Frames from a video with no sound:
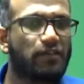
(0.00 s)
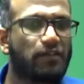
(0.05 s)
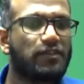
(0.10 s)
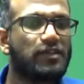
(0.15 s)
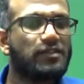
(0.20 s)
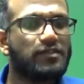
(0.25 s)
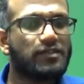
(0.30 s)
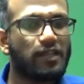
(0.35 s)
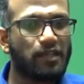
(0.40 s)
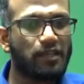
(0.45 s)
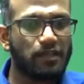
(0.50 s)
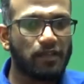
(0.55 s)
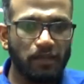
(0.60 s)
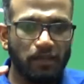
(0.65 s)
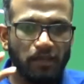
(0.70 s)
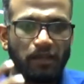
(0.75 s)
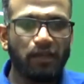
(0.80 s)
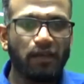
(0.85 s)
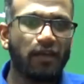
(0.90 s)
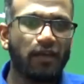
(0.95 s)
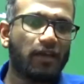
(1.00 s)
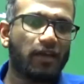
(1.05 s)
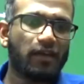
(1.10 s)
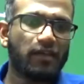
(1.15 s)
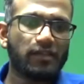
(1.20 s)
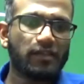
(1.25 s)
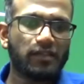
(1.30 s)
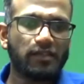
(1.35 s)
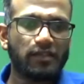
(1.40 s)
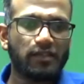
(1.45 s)
then
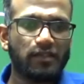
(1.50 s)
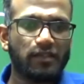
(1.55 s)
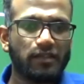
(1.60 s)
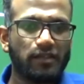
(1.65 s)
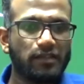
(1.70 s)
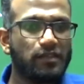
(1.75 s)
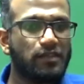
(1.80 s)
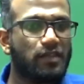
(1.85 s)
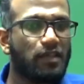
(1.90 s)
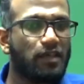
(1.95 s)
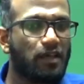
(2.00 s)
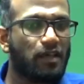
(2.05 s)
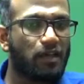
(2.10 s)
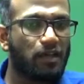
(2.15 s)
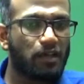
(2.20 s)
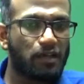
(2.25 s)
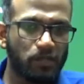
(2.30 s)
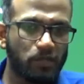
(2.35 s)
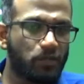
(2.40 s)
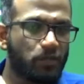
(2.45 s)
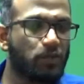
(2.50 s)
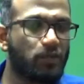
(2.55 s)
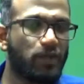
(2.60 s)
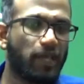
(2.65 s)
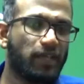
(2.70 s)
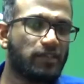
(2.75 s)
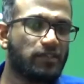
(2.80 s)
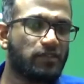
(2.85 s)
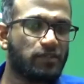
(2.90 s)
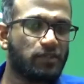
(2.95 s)
this 2
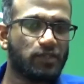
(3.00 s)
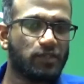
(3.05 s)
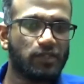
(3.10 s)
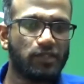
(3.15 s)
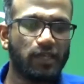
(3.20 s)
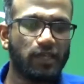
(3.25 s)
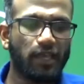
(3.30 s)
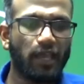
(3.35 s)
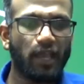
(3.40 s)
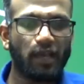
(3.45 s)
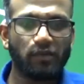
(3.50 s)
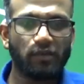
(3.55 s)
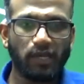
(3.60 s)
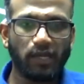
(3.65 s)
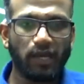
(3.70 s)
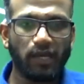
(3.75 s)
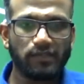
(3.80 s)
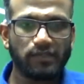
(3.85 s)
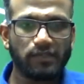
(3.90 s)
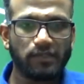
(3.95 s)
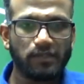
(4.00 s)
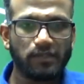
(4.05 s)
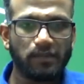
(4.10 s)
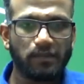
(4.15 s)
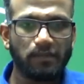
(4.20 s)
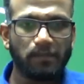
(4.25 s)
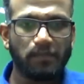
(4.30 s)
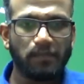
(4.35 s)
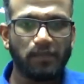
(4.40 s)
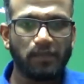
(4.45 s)
days they have class
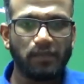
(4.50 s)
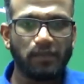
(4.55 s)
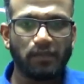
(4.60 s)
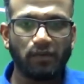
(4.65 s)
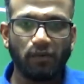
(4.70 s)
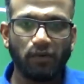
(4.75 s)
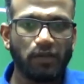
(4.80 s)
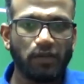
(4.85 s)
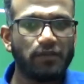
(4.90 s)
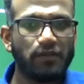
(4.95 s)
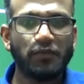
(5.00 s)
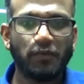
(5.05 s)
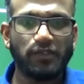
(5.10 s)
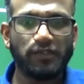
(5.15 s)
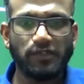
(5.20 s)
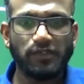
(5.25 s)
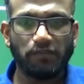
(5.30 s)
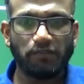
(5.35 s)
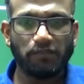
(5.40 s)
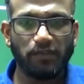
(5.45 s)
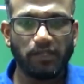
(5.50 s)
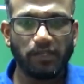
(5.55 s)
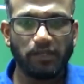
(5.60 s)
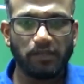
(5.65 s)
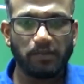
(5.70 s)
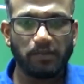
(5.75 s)
only for SFT.